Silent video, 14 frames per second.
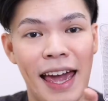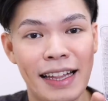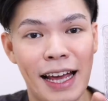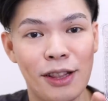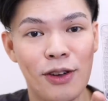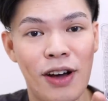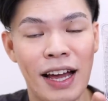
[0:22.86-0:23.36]
And
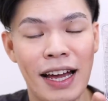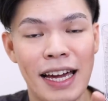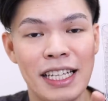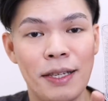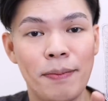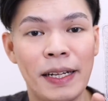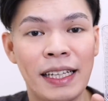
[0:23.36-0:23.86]
eto nga
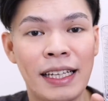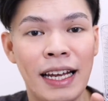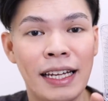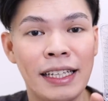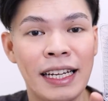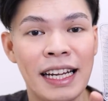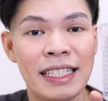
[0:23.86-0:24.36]
guys,
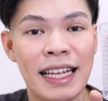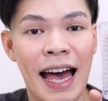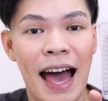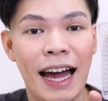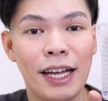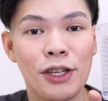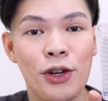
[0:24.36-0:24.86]
pinadala nila
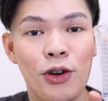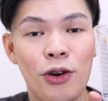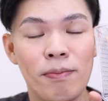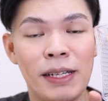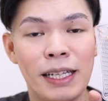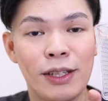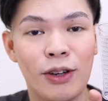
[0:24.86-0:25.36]
sa akin yung
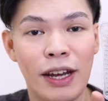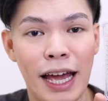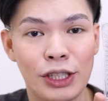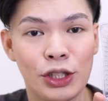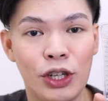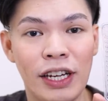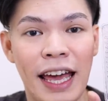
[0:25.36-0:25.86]
complete
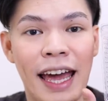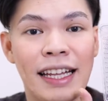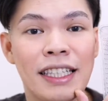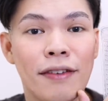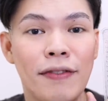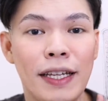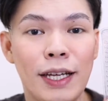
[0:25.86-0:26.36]
collection and
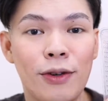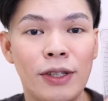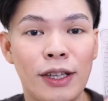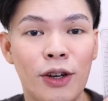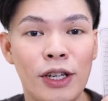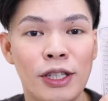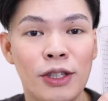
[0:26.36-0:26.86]
sa video
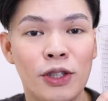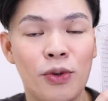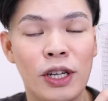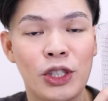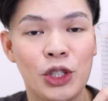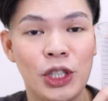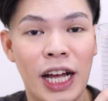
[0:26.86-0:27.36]
na to,
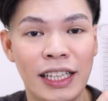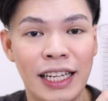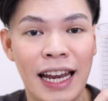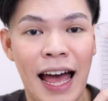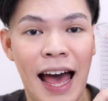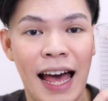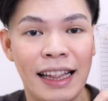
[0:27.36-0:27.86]
iso-swatch natin
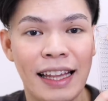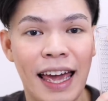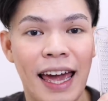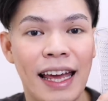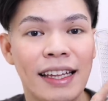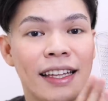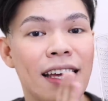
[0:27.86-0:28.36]
lahat
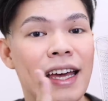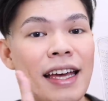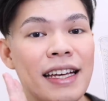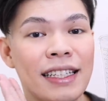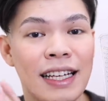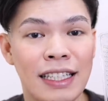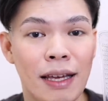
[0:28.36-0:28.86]
and
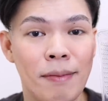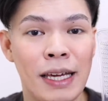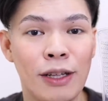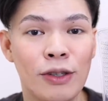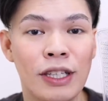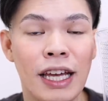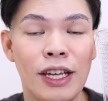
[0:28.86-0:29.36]

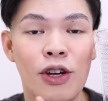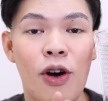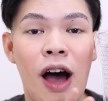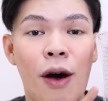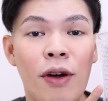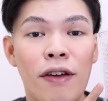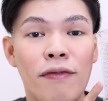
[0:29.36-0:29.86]
sasabihin ko sa inyo
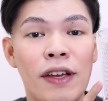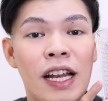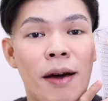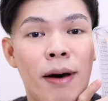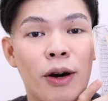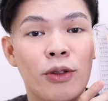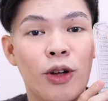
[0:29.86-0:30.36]
how I feel
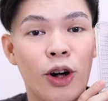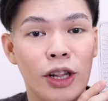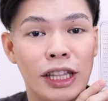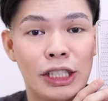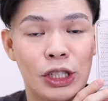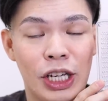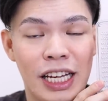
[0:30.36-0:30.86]
about all
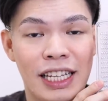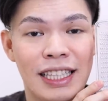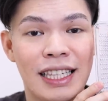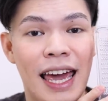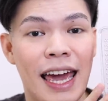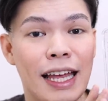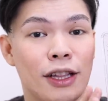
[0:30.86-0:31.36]
the
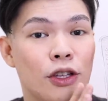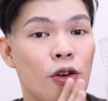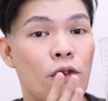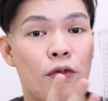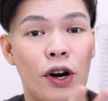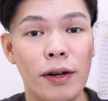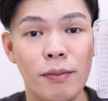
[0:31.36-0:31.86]
shades and yung
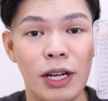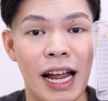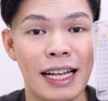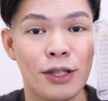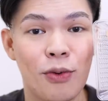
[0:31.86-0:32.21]
formula as